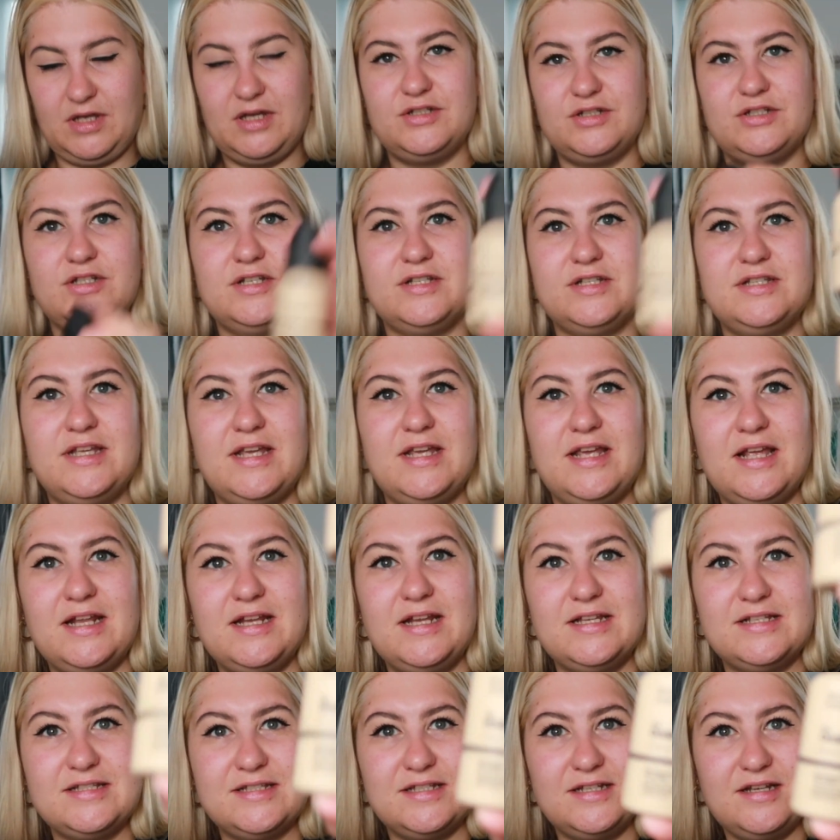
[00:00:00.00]
as you can see,
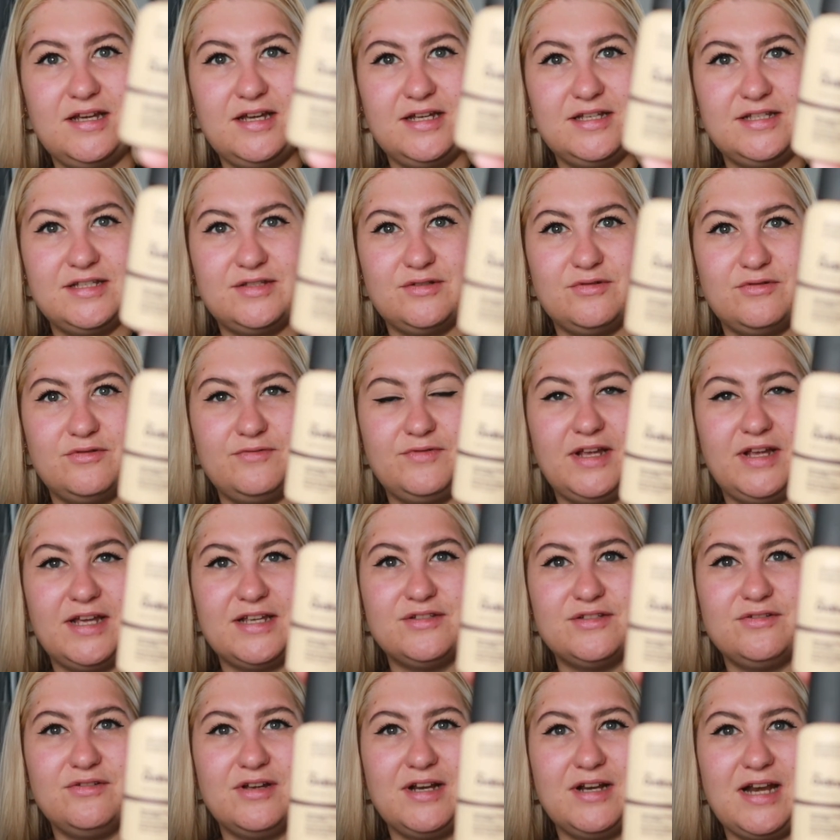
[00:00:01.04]
and it's a nice sort of like,
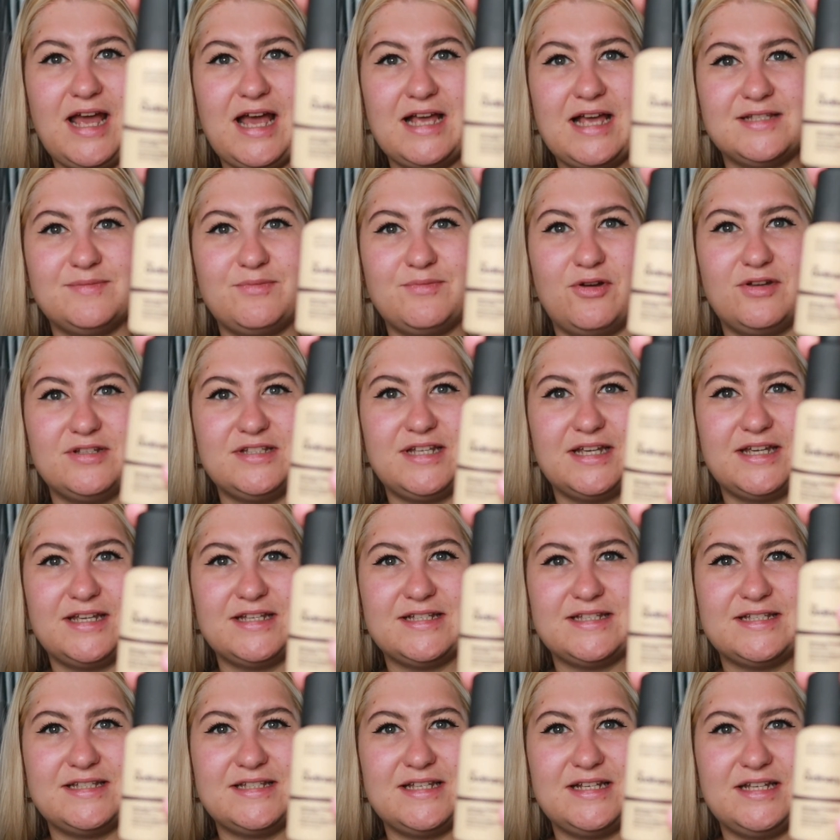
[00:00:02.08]
it's not a glass bottle, it's like
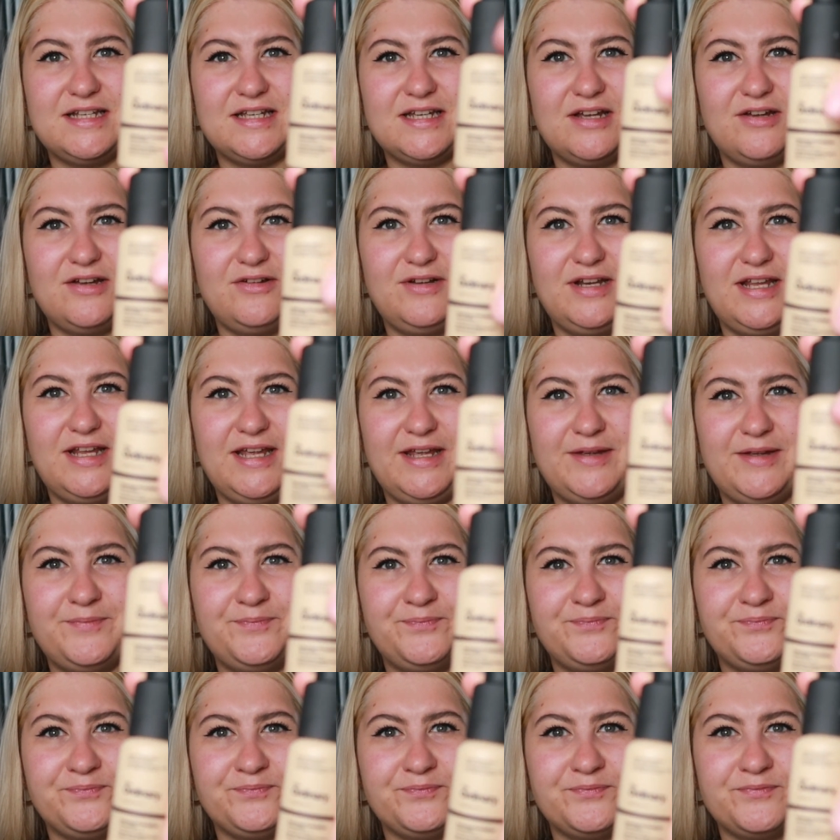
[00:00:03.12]
a silicone-y
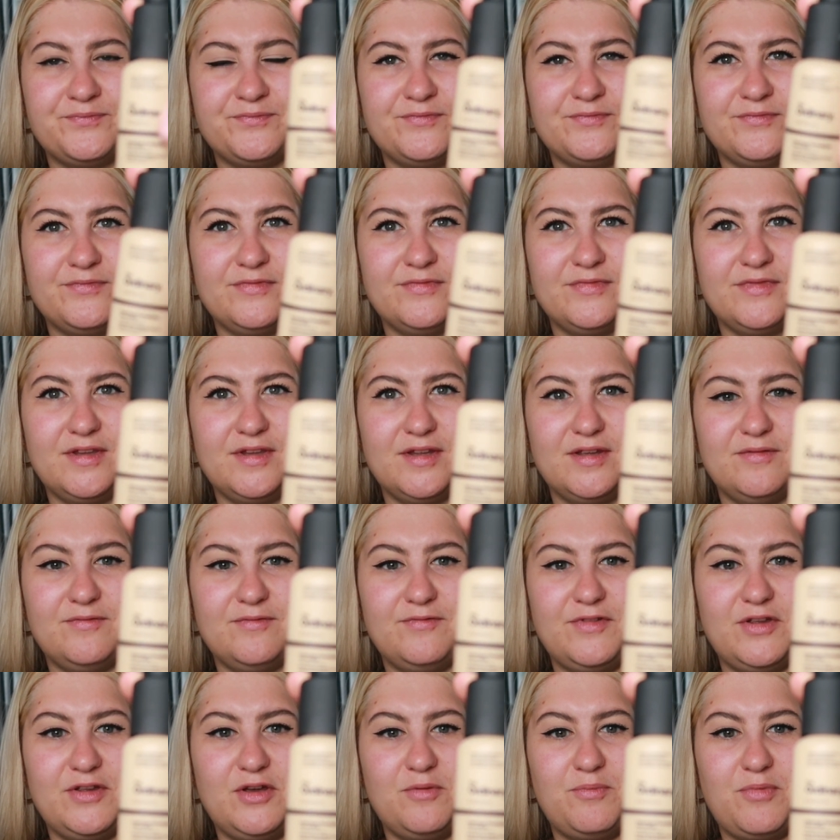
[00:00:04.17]

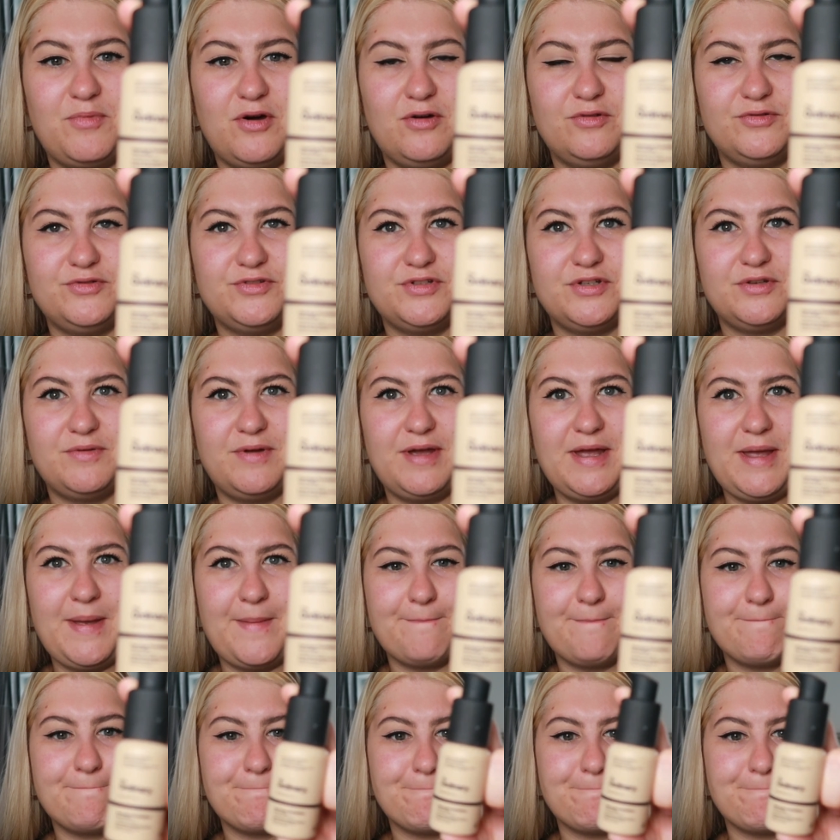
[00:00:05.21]
feel bottle to it.